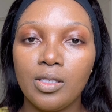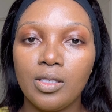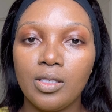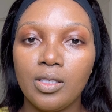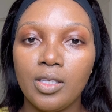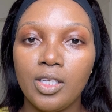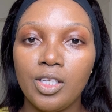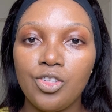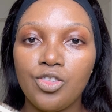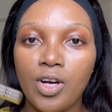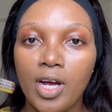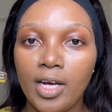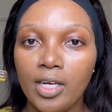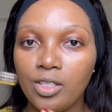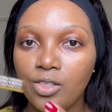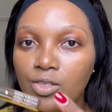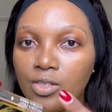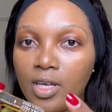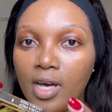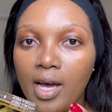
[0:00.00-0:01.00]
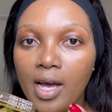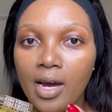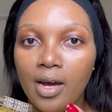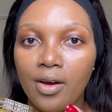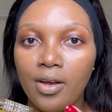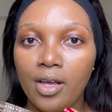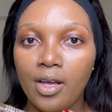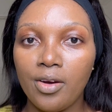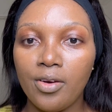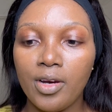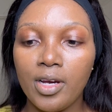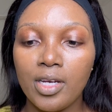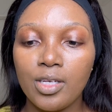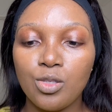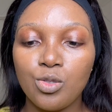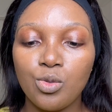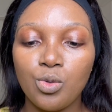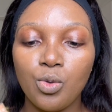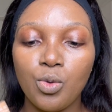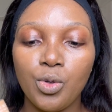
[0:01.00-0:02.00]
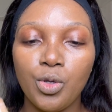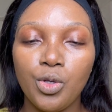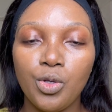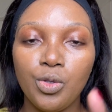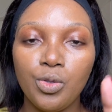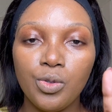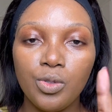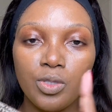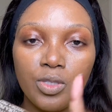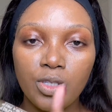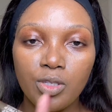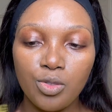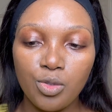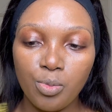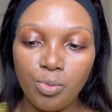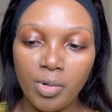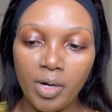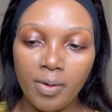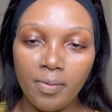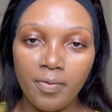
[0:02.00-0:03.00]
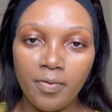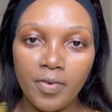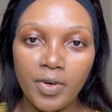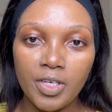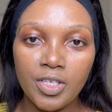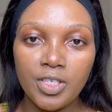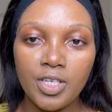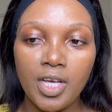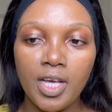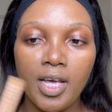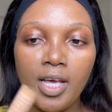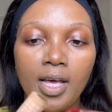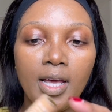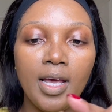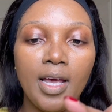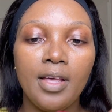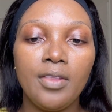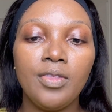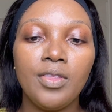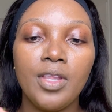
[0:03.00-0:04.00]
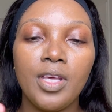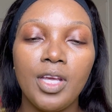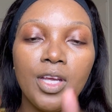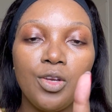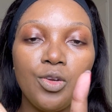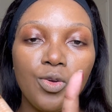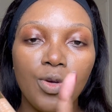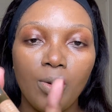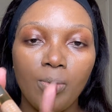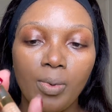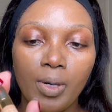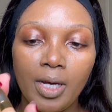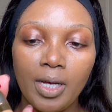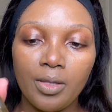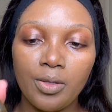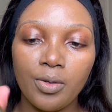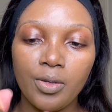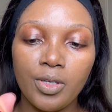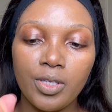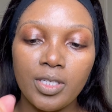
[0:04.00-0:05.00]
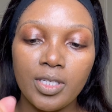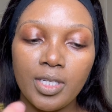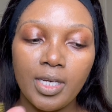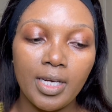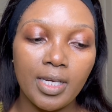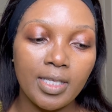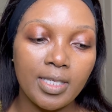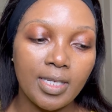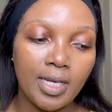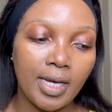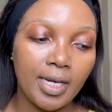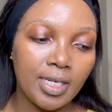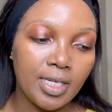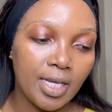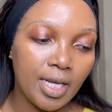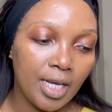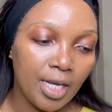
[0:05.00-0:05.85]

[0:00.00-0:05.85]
They're drying to the eye area, so you use this to prep first and then you apply the concealer side.